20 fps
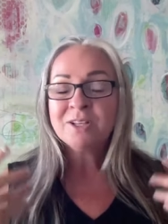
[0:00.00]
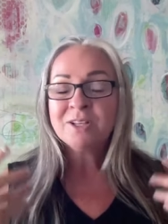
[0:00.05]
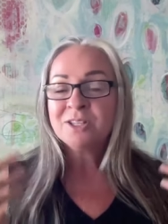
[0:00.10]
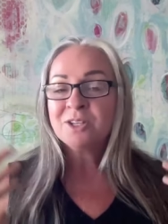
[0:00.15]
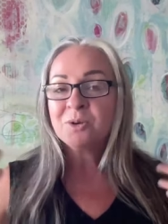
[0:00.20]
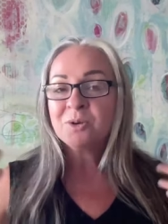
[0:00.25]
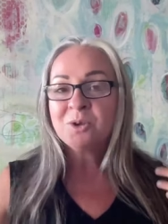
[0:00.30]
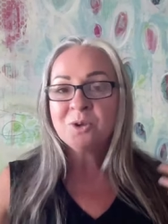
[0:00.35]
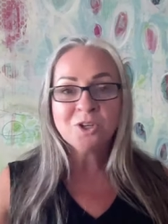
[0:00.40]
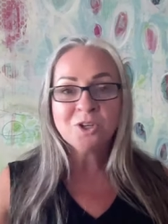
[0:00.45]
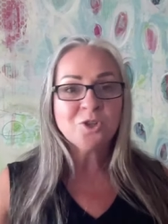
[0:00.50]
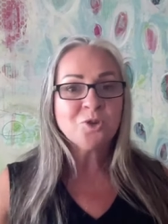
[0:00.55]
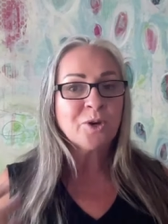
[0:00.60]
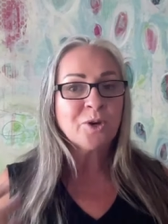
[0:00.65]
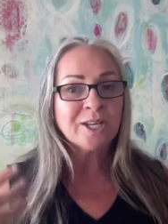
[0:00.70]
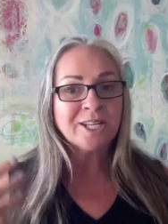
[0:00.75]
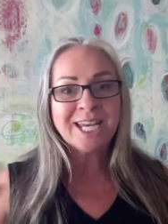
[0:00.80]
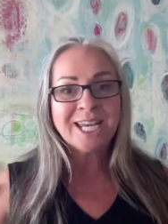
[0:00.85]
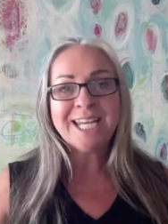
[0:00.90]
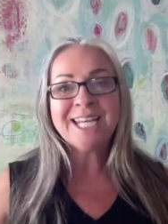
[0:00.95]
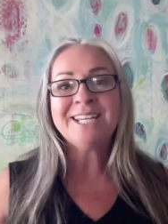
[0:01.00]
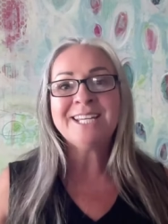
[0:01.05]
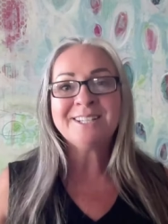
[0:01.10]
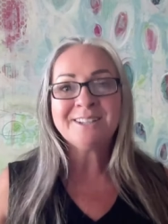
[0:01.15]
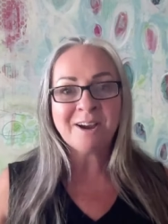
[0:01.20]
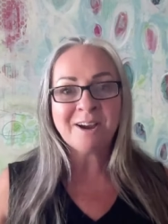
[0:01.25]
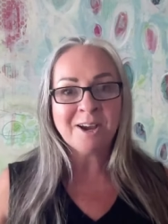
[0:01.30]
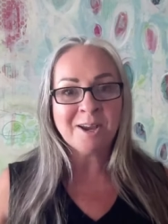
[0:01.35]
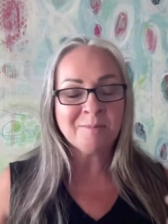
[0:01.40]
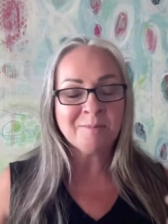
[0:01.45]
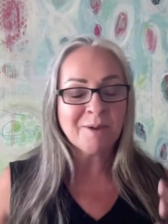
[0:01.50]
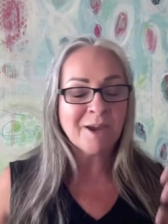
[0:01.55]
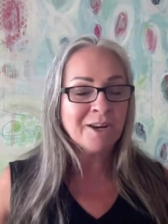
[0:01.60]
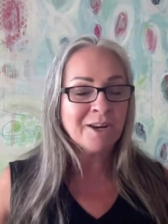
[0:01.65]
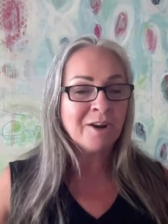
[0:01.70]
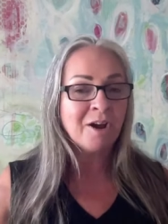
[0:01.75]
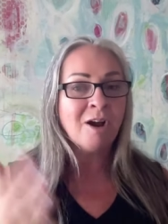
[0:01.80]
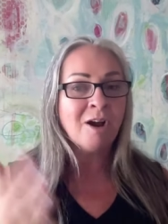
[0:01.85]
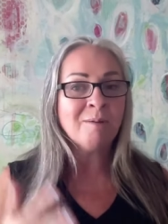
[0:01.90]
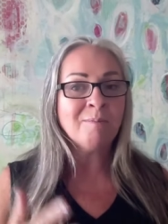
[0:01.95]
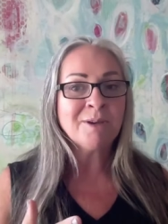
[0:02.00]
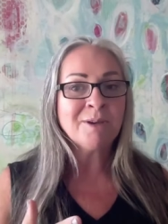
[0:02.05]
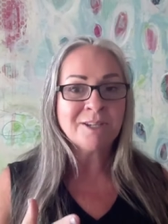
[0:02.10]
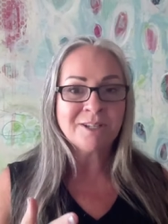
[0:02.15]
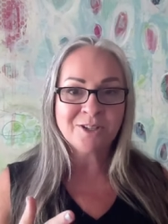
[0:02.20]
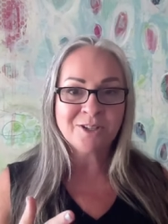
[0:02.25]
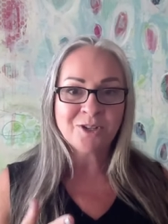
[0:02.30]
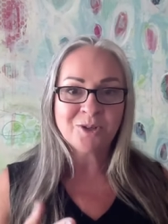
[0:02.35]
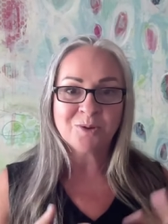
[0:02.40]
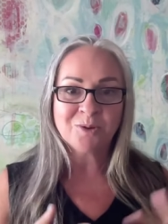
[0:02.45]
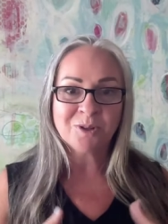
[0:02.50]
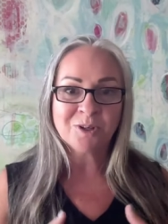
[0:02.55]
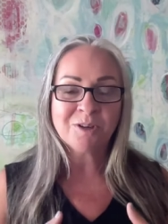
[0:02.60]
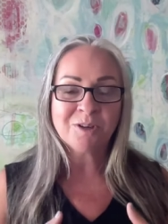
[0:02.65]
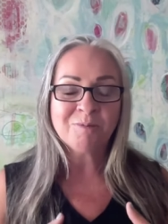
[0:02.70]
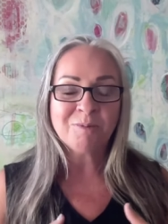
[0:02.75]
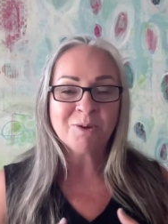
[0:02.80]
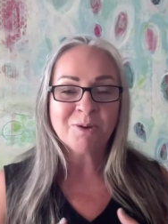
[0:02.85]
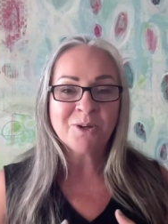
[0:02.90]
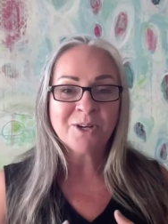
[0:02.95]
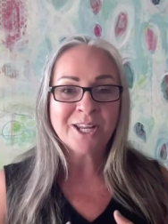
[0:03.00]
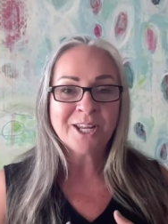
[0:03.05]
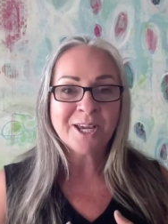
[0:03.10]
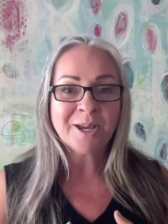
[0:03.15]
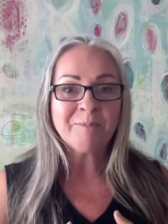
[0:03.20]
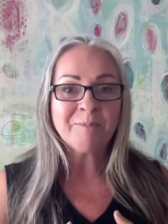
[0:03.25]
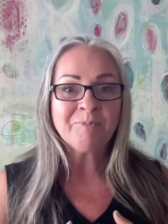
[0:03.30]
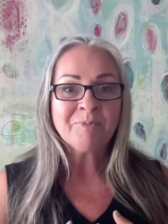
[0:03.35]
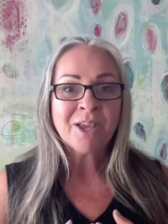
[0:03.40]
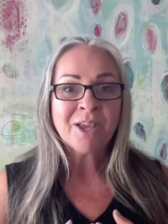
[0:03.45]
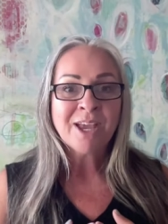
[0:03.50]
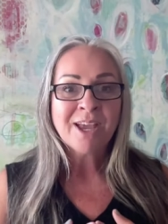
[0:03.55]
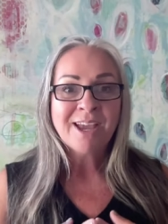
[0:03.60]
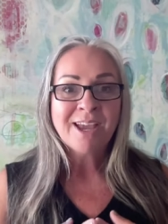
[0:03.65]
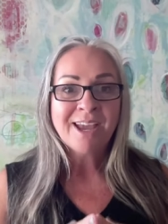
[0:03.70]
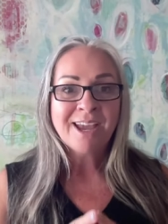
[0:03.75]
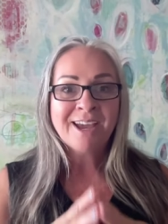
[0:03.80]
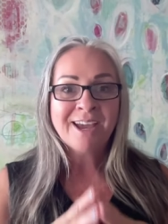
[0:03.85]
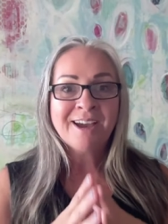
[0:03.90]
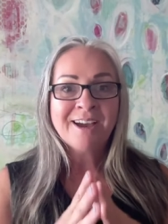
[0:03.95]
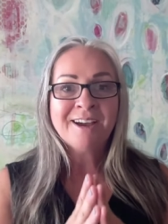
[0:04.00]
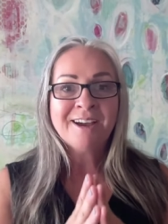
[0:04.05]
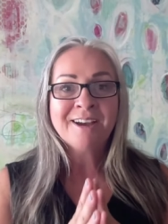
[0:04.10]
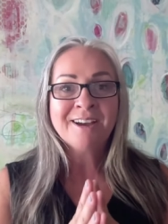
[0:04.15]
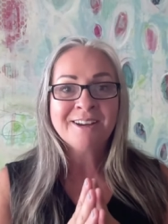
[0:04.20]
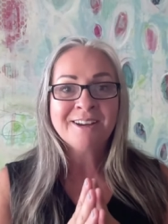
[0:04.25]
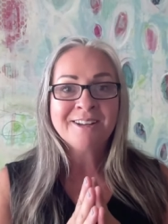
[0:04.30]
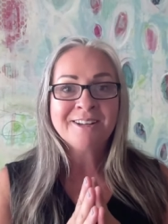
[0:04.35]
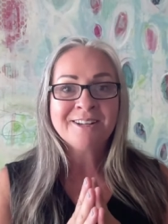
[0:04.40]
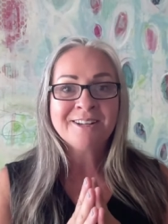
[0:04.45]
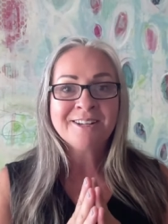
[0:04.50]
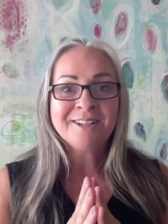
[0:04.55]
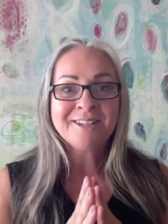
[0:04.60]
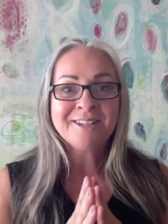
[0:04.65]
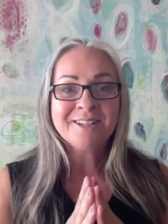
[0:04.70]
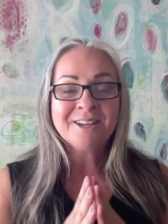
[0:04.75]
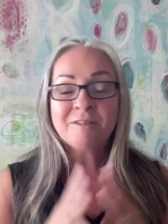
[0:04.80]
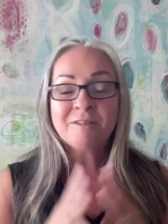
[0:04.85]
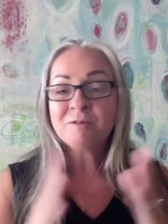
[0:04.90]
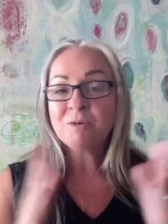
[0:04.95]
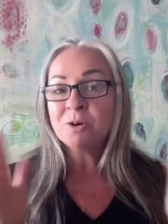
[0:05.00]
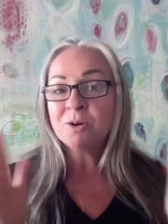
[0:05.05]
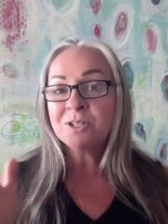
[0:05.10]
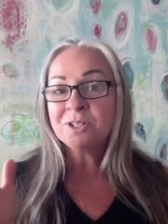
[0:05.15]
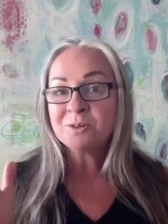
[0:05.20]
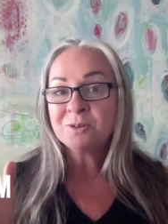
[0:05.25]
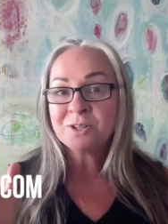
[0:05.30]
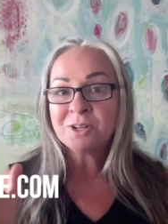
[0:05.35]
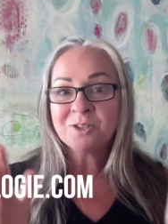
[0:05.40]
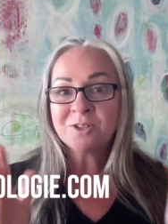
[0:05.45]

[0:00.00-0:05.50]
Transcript: So you can join anytime and hop into the community. And of course, there's